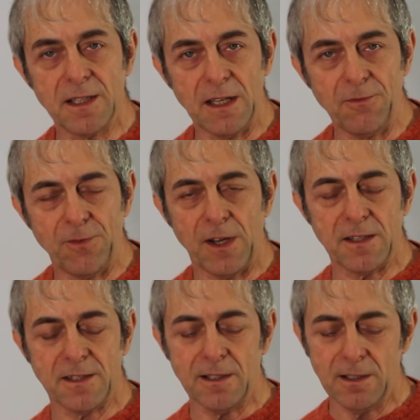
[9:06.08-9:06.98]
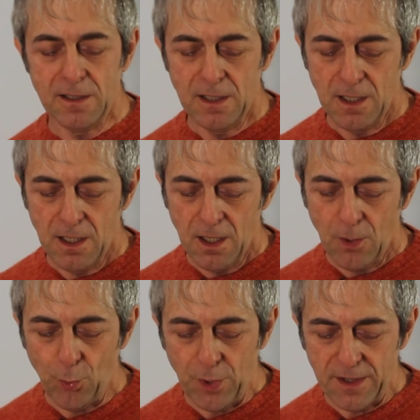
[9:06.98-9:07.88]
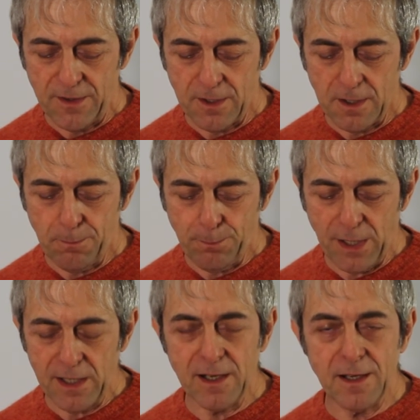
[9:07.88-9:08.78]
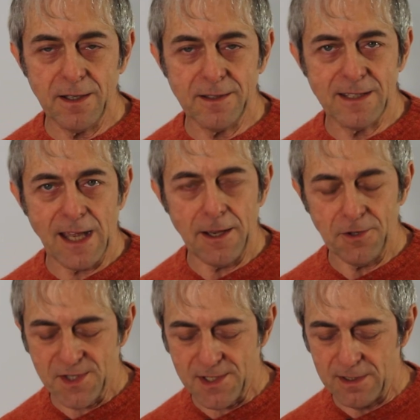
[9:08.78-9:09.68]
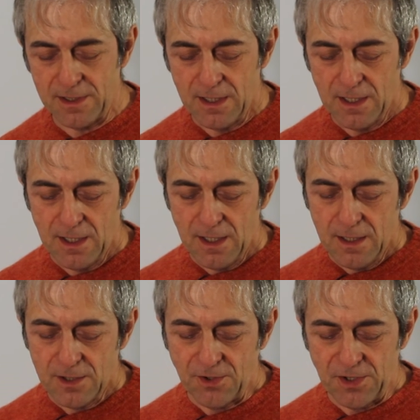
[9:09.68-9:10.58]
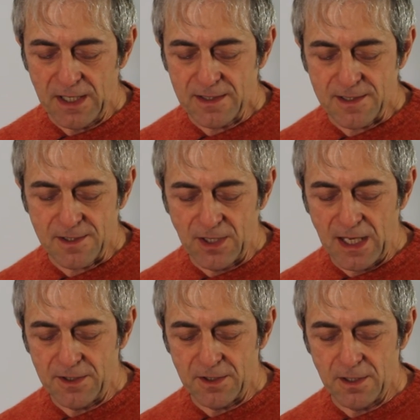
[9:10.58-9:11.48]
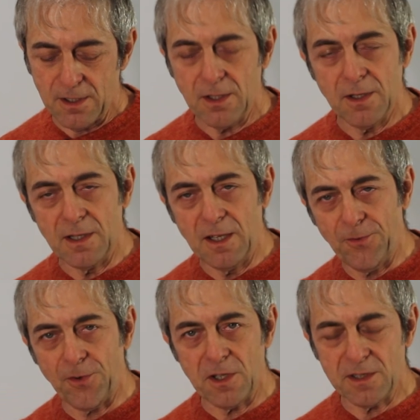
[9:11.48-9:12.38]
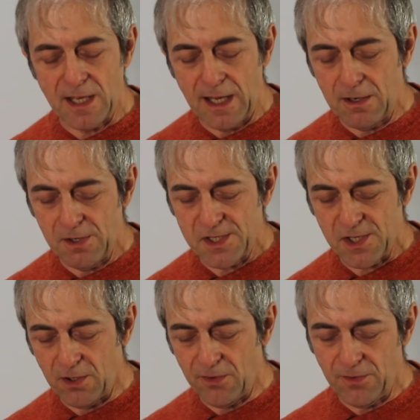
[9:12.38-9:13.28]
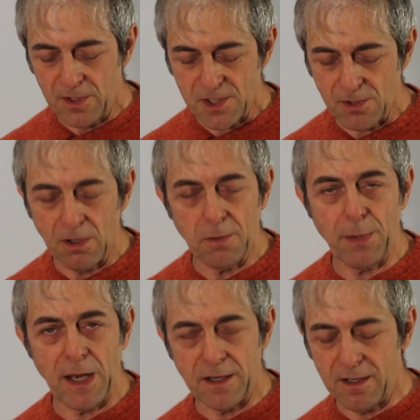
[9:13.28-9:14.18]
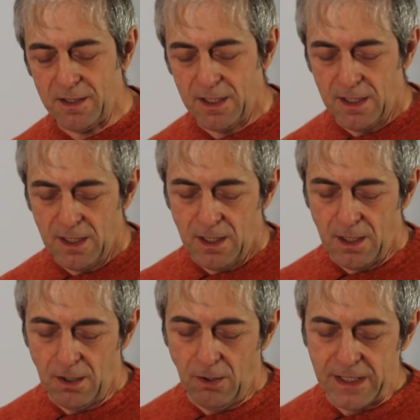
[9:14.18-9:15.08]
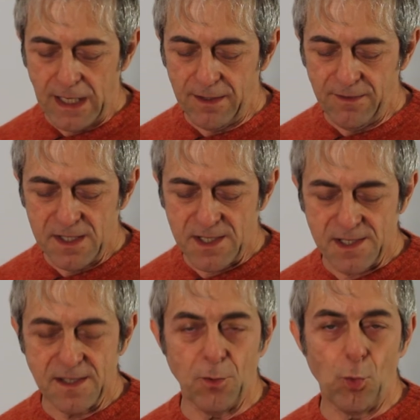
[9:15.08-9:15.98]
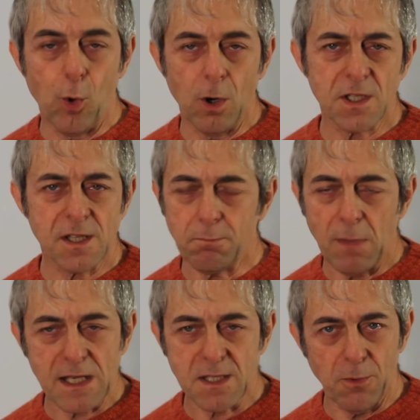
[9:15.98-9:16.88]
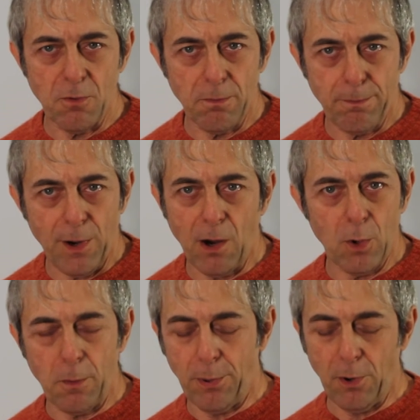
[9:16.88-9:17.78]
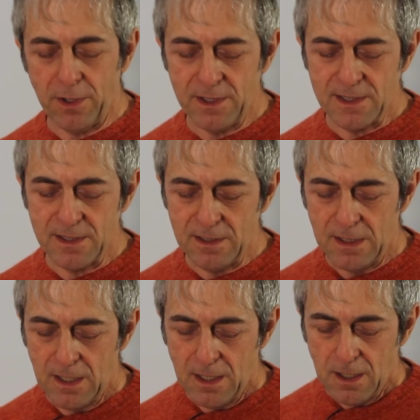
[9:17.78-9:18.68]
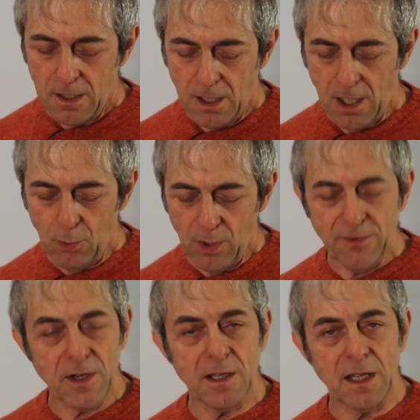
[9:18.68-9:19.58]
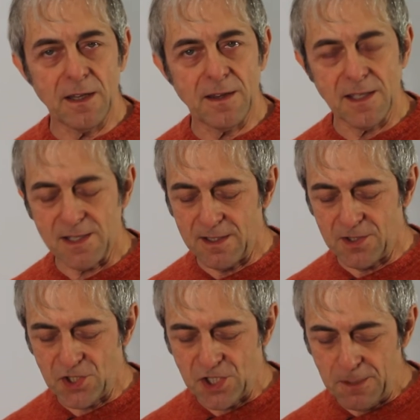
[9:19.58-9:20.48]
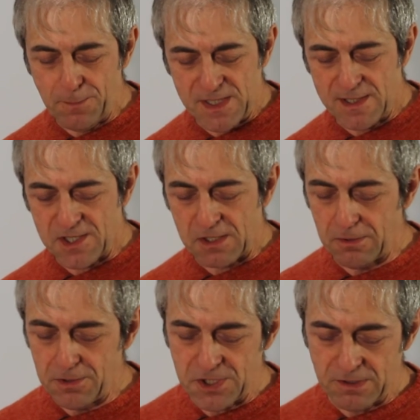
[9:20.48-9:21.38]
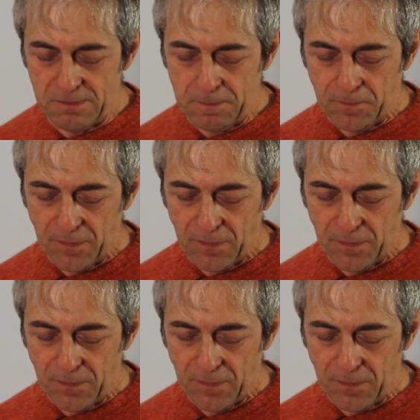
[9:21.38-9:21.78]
inverter with parallel diodes to connect together different areas of solar panel. Okay, this is the worst maximum power point. However, it is the cheapest solution,